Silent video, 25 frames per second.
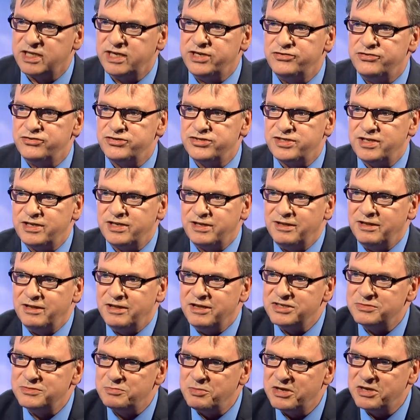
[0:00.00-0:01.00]
interested in
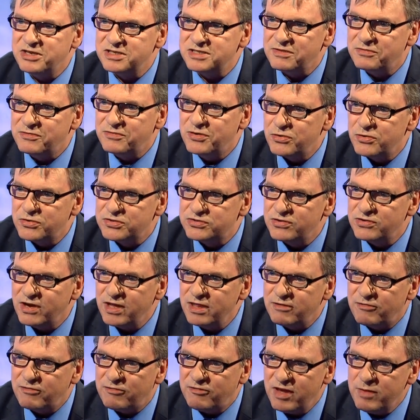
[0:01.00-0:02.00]
this because, of course,
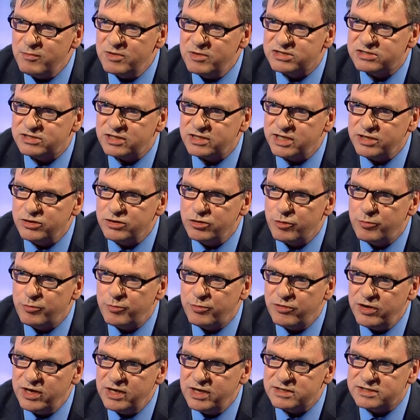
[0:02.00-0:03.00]
rather famously, your
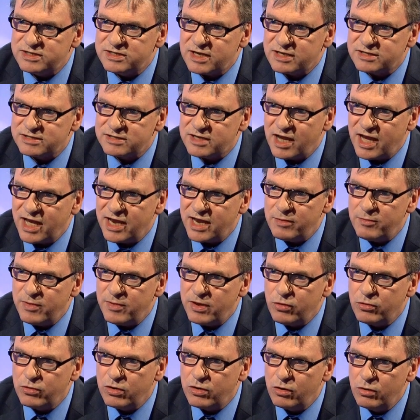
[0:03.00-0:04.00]
predecessor,
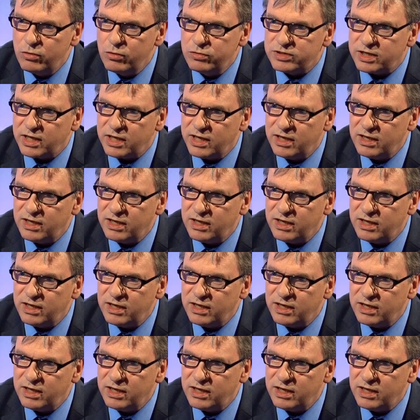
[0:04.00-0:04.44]
Annabel Goldie,